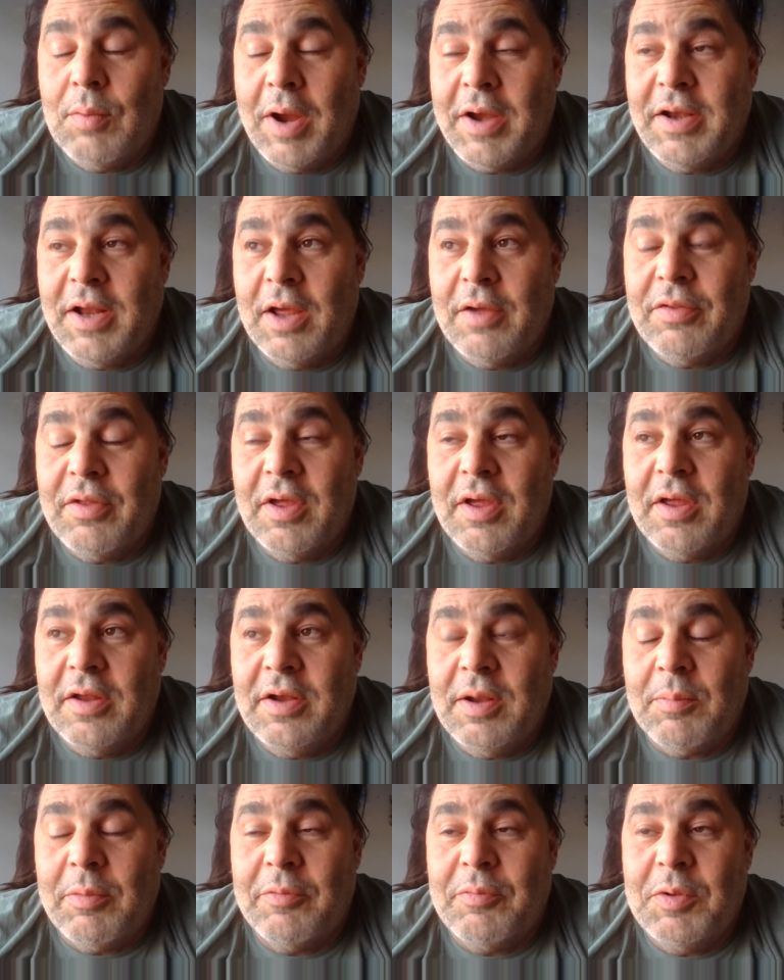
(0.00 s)
right now, the
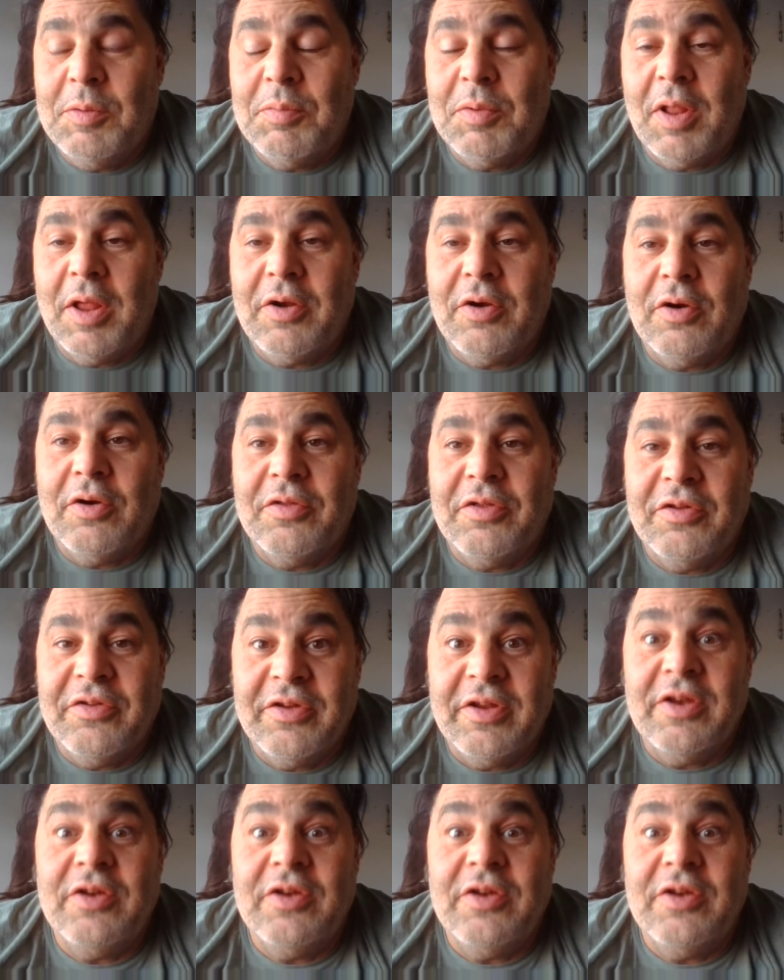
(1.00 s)
number of people on Earth is